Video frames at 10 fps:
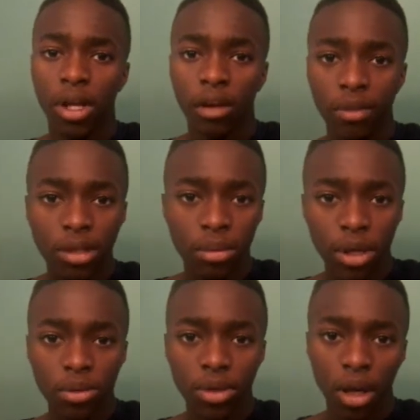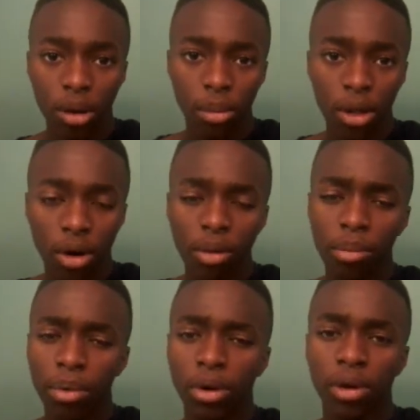This match was going to be the
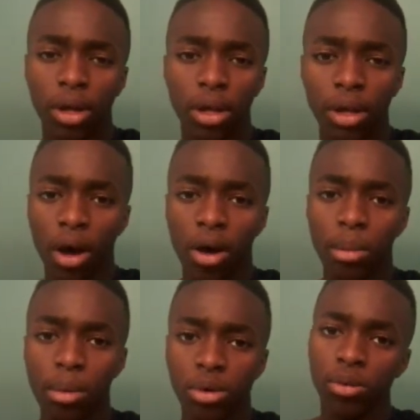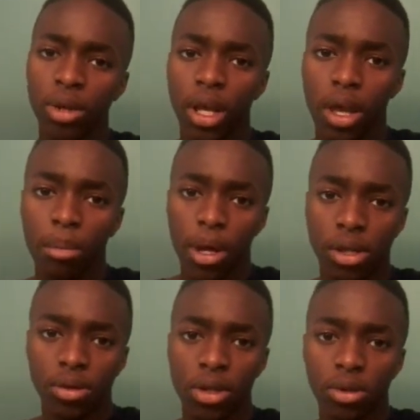opener. The Hardy Boys wouldn't have came back.
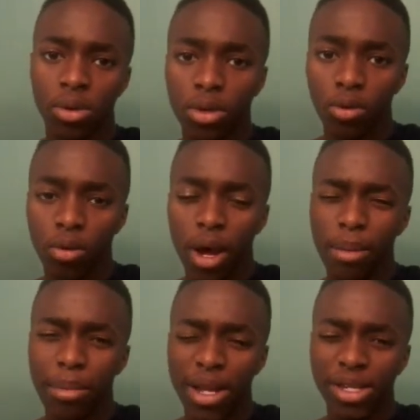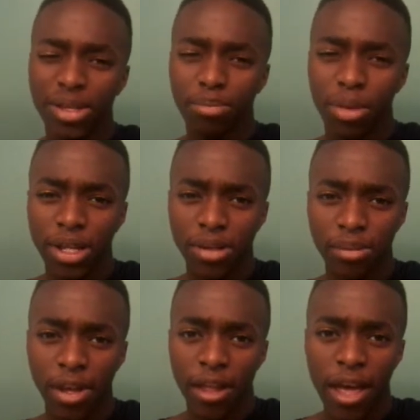So this was the right match placement.